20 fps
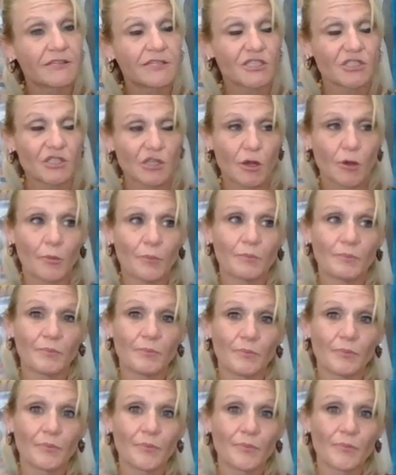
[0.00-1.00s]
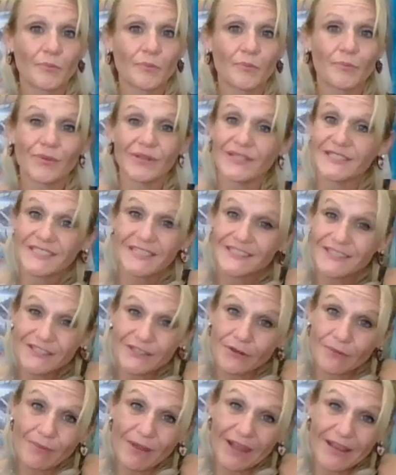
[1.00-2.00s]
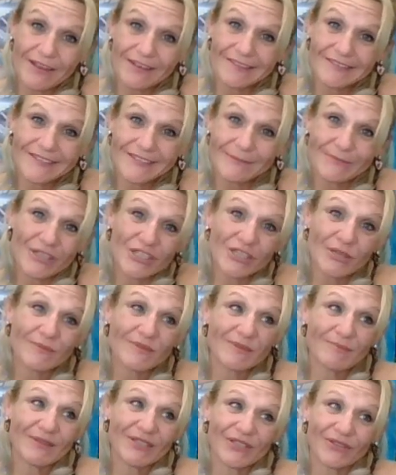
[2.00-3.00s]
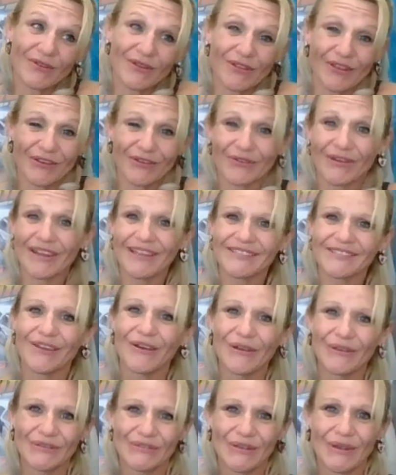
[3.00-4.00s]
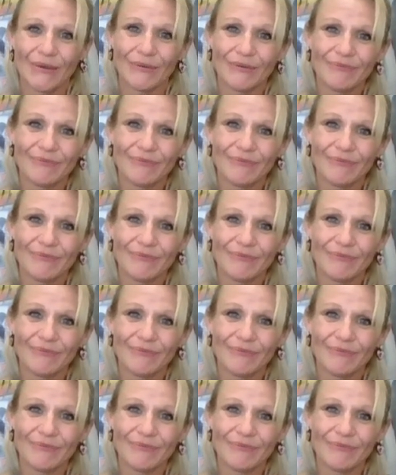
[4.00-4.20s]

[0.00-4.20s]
So please consider buying some of Jim's Mystery Thundereggs also.